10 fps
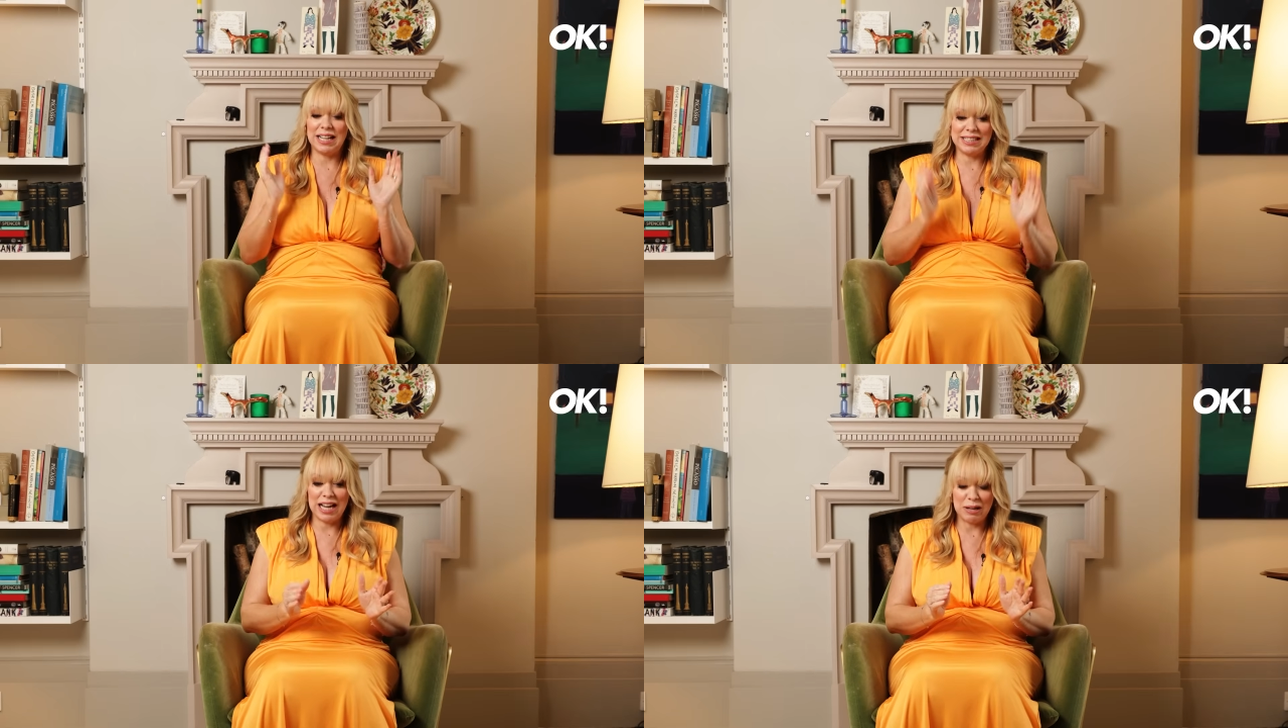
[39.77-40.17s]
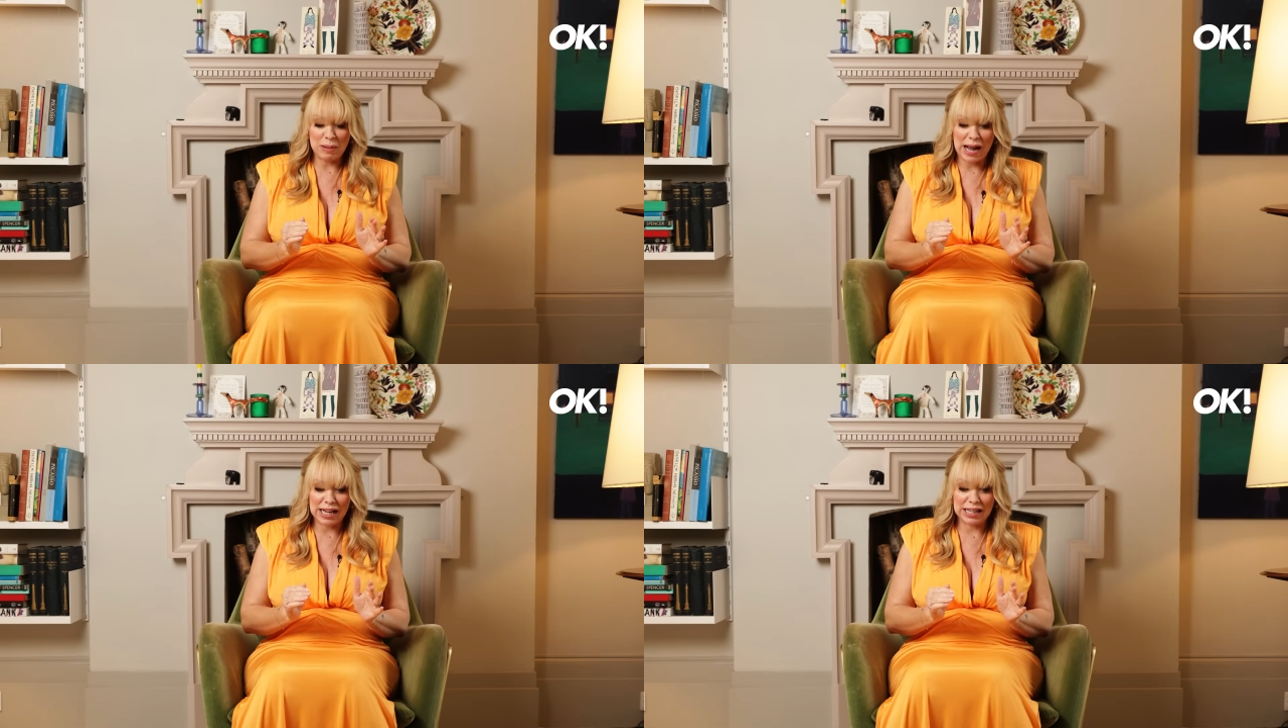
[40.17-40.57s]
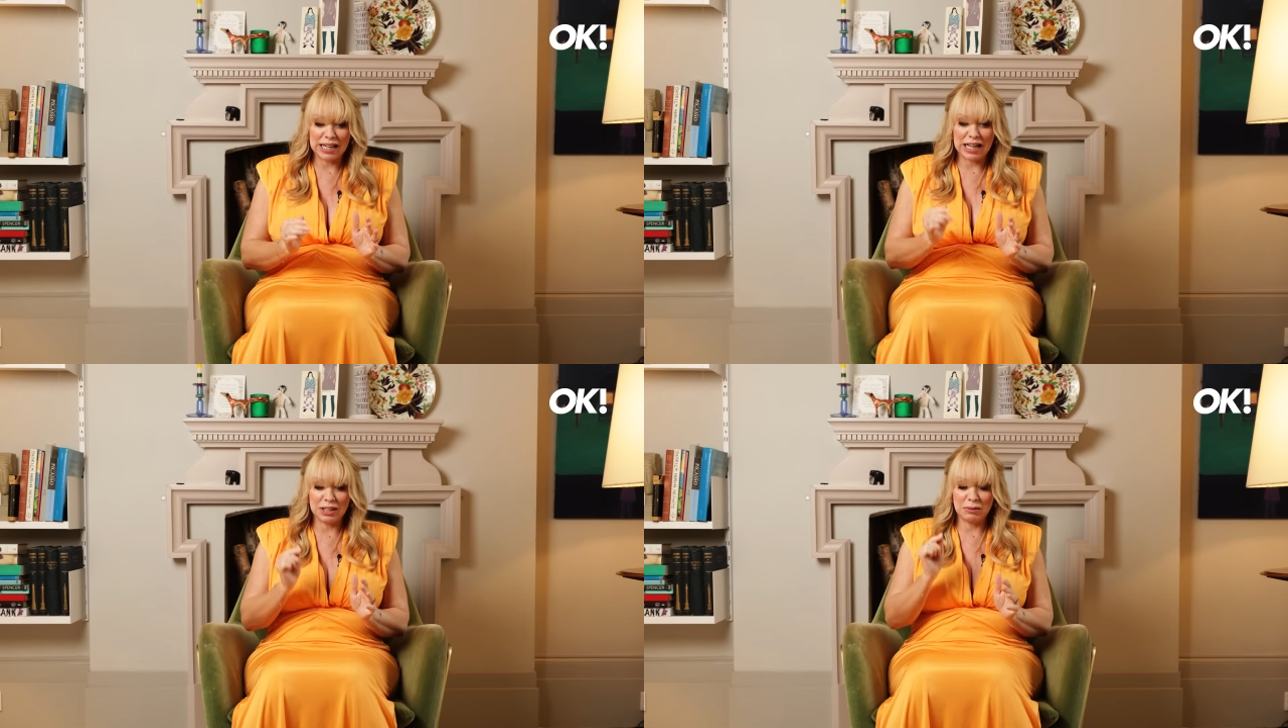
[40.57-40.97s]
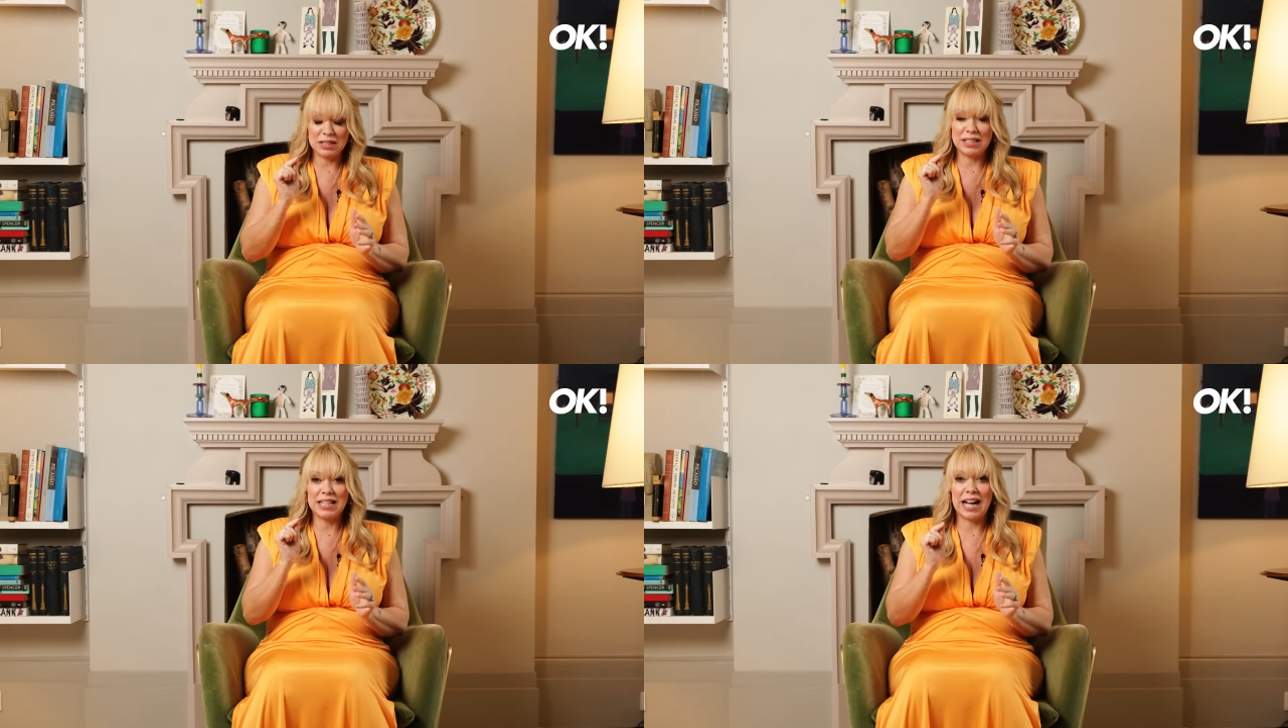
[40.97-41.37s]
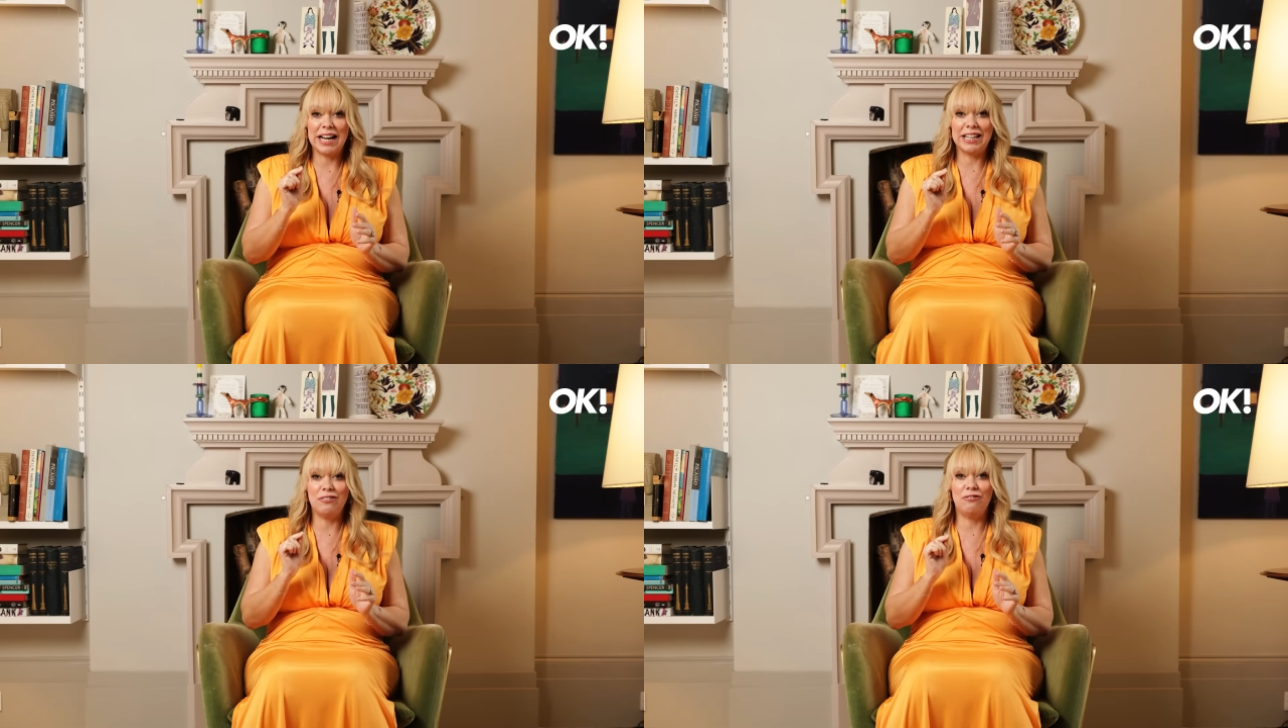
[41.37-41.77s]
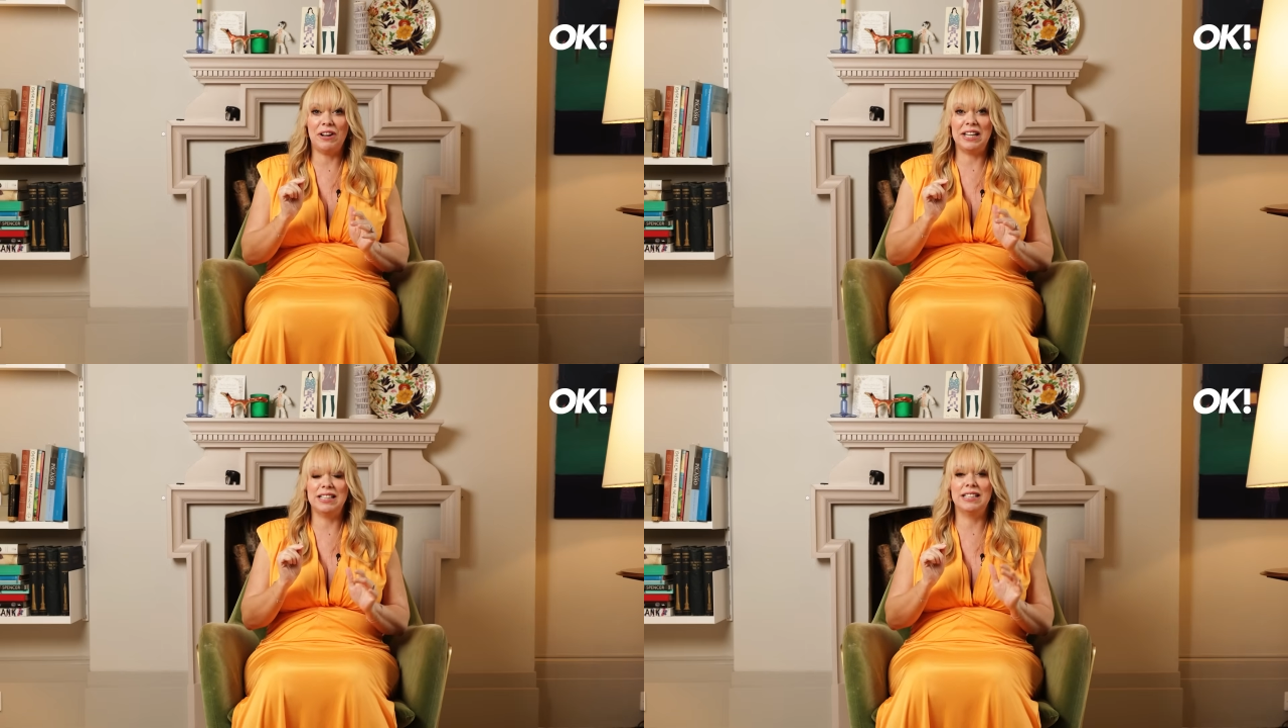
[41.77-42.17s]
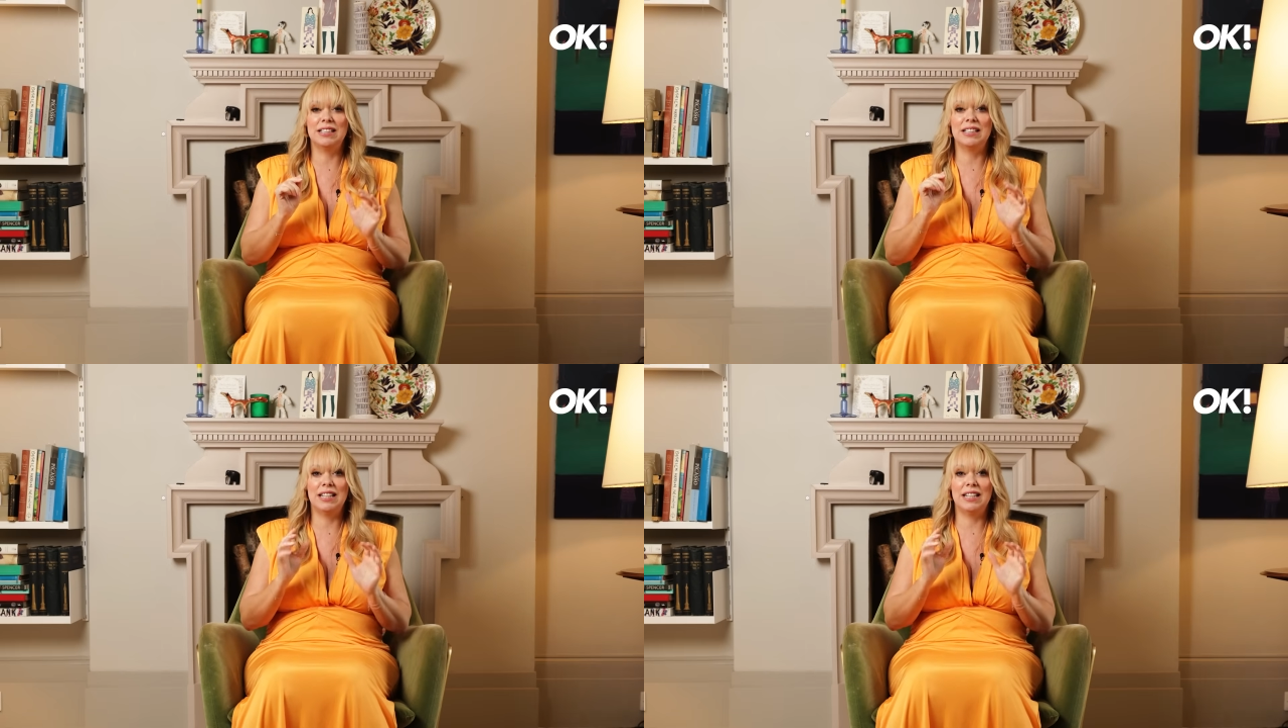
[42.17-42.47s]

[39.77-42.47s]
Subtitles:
I turned back and there was this tiny faint